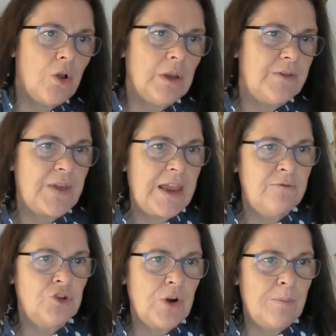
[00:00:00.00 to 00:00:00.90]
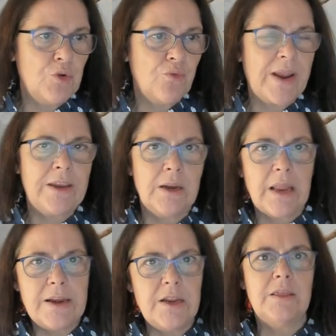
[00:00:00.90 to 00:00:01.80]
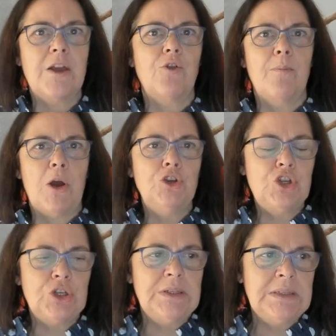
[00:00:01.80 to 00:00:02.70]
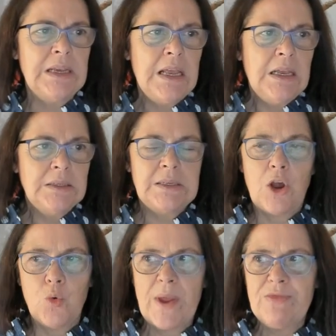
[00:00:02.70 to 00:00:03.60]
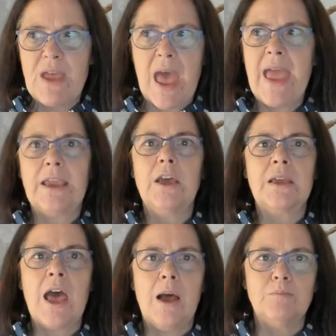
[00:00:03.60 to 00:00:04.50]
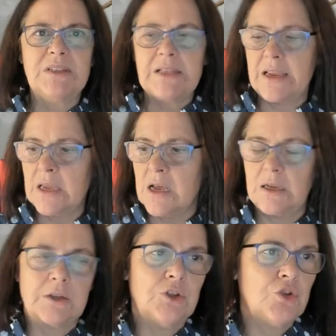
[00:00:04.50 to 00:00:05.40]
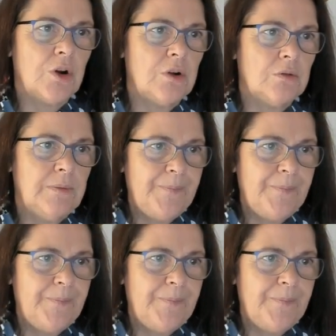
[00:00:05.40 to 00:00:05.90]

They have trouble regulating their emotions. So when the anger comes, they can't control.